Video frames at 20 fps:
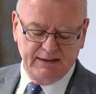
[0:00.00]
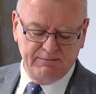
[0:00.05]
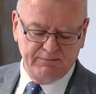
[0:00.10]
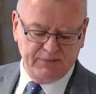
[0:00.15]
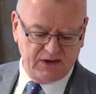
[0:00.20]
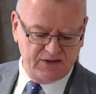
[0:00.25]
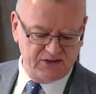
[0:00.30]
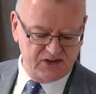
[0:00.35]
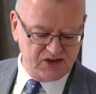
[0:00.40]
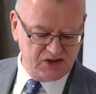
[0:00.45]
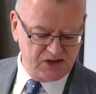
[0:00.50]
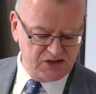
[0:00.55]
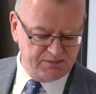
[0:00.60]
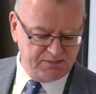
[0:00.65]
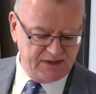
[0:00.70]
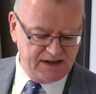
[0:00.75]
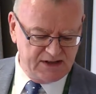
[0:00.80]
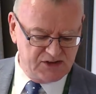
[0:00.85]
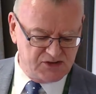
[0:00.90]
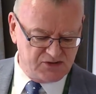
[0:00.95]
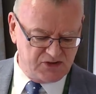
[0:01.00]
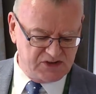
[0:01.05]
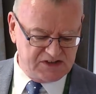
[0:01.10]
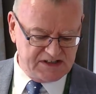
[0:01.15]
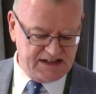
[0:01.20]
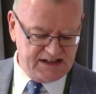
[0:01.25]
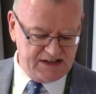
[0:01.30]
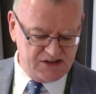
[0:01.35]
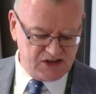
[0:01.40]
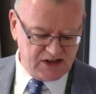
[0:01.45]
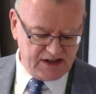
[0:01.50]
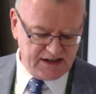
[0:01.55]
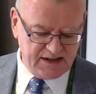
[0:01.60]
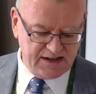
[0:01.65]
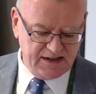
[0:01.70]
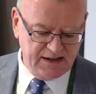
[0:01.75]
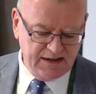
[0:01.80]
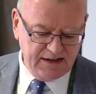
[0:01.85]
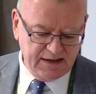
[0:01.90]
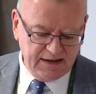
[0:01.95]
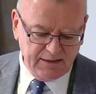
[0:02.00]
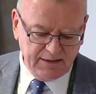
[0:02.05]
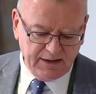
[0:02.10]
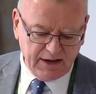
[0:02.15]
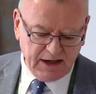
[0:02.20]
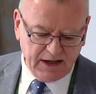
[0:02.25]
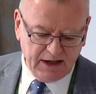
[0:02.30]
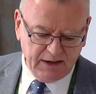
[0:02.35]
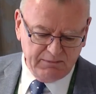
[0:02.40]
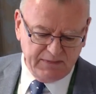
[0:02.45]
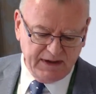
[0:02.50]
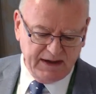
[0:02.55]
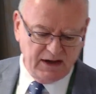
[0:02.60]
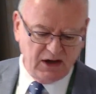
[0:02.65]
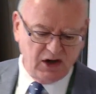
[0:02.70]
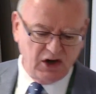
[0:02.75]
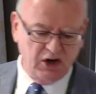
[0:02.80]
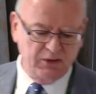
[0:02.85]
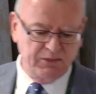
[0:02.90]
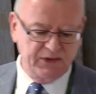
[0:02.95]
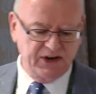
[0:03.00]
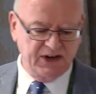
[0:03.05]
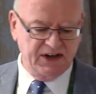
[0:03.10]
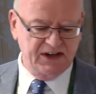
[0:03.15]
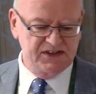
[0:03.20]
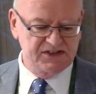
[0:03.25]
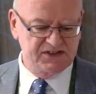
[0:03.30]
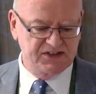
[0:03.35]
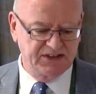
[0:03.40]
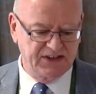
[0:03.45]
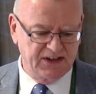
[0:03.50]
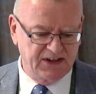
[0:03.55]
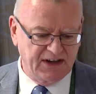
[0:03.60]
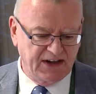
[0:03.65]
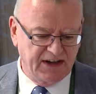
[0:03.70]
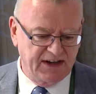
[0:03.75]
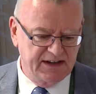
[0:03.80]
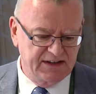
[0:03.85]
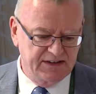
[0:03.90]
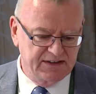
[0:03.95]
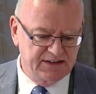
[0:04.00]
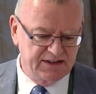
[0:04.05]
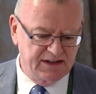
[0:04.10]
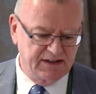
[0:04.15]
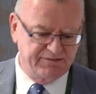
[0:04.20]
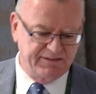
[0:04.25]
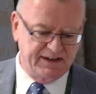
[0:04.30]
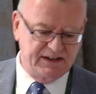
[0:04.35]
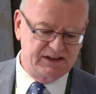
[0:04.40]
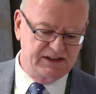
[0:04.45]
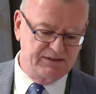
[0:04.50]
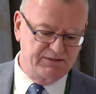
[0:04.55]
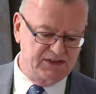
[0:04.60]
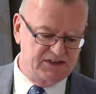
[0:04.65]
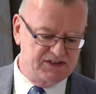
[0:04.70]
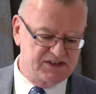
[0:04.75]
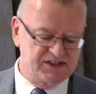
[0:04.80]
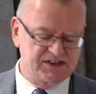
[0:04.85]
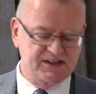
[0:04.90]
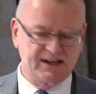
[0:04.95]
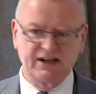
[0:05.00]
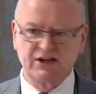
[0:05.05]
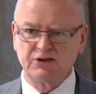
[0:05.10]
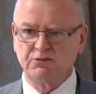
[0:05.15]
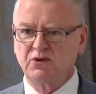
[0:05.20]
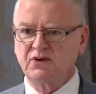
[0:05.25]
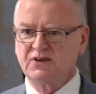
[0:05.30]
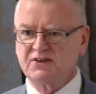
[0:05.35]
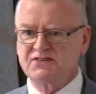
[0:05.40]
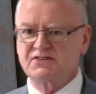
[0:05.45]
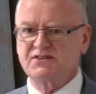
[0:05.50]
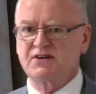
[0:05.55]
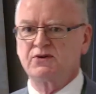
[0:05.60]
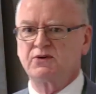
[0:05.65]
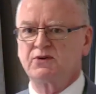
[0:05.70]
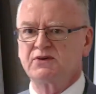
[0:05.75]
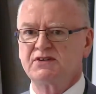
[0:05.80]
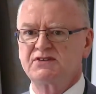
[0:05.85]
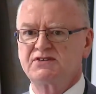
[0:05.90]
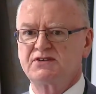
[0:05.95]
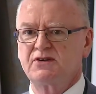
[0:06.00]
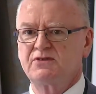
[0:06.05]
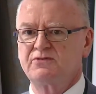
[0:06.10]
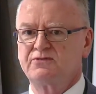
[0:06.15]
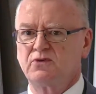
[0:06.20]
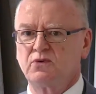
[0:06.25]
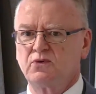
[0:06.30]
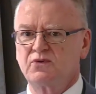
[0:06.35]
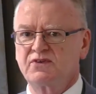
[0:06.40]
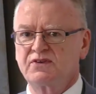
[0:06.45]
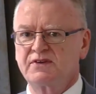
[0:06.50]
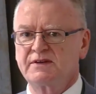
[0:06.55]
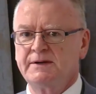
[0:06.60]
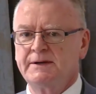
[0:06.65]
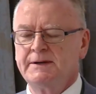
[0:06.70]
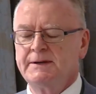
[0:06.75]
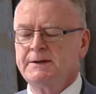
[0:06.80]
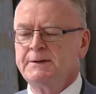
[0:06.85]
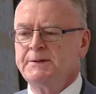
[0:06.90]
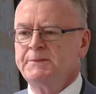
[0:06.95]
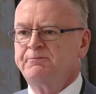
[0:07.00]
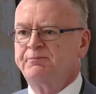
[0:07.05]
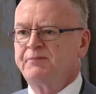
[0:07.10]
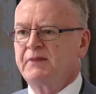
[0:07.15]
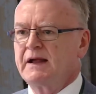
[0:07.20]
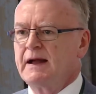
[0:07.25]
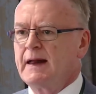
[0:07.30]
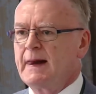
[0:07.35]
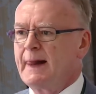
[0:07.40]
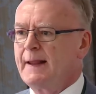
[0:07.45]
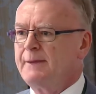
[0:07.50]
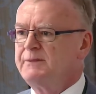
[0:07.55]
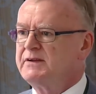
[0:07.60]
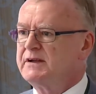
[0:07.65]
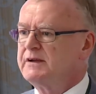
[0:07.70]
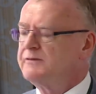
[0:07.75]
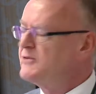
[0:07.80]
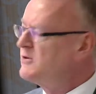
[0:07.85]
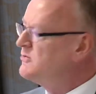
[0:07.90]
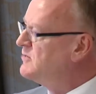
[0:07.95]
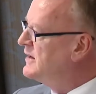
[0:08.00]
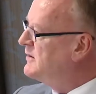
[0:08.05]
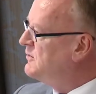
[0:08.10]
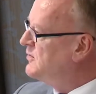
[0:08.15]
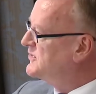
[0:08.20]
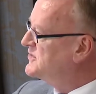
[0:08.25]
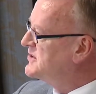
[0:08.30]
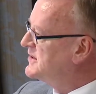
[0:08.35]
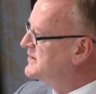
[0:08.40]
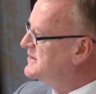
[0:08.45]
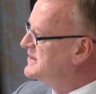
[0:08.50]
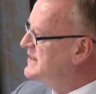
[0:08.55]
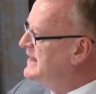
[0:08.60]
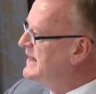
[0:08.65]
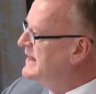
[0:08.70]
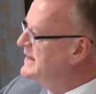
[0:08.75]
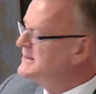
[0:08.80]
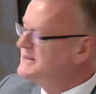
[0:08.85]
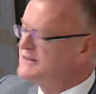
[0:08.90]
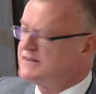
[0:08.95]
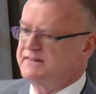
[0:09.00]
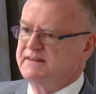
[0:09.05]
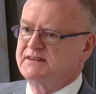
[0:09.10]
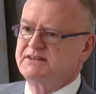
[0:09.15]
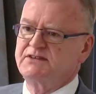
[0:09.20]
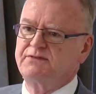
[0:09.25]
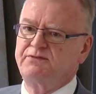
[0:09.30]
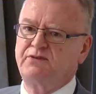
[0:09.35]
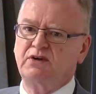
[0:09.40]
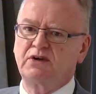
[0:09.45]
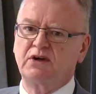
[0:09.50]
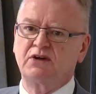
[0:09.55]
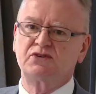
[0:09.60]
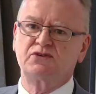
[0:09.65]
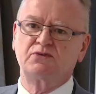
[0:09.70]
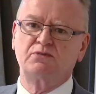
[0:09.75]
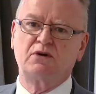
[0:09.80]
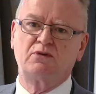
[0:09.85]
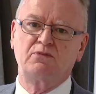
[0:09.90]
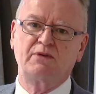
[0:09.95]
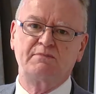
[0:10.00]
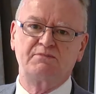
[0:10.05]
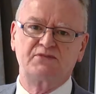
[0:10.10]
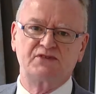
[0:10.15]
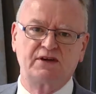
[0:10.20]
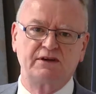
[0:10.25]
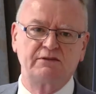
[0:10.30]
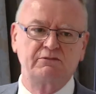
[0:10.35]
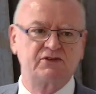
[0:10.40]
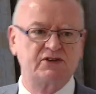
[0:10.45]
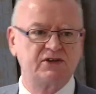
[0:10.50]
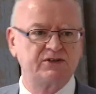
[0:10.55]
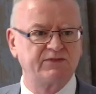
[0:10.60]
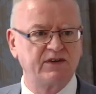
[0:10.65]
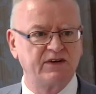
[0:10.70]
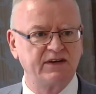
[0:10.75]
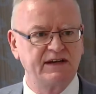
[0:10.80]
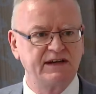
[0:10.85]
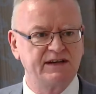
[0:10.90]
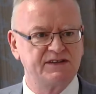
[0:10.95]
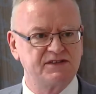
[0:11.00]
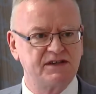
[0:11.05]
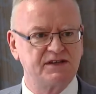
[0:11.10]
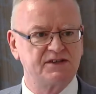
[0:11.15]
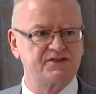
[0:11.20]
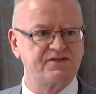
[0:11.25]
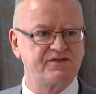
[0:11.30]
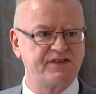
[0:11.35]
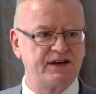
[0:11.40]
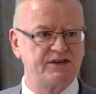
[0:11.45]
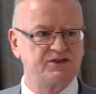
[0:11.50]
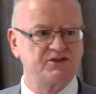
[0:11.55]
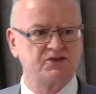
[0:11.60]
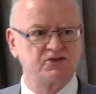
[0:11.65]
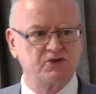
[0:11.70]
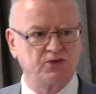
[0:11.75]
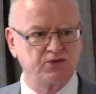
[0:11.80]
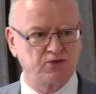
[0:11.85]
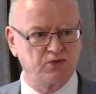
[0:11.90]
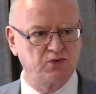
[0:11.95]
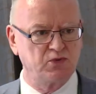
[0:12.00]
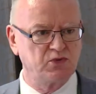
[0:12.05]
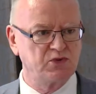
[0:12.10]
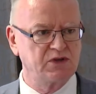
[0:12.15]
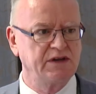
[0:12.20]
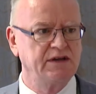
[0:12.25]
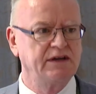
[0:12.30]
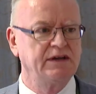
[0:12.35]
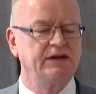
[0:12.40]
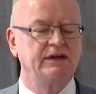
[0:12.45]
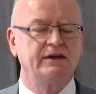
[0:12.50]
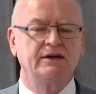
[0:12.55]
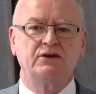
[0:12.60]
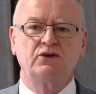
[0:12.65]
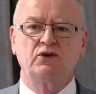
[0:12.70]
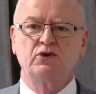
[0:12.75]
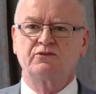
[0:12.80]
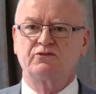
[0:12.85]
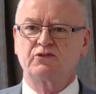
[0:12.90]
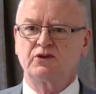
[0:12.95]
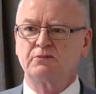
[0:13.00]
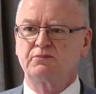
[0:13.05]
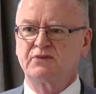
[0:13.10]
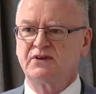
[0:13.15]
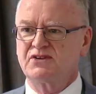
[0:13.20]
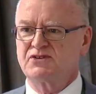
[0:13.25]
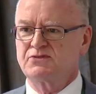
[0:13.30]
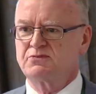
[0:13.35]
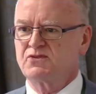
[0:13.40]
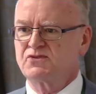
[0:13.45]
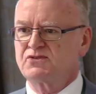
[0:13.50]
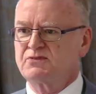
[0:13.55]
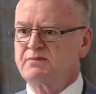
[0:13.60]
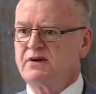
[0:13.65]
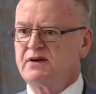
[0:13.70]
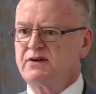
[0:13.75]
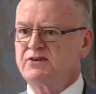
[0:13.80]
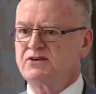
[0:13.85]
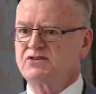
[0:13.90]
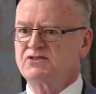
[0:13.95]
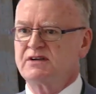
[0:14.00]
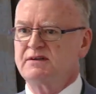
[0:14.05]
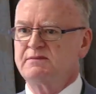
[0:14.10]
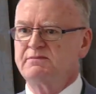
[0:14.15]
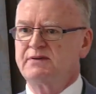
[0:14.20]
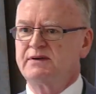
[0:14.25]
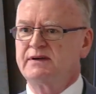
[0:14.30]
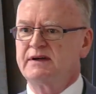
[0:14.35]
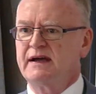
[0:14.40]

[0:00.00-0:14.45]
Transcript: partnerships being strategic, being harmonized and aligned, effective and sustainable, and so on and so forth. And if you really want to dig into this, if you go to our website, which is very easy, it's thet.org, look for the principles of partnership.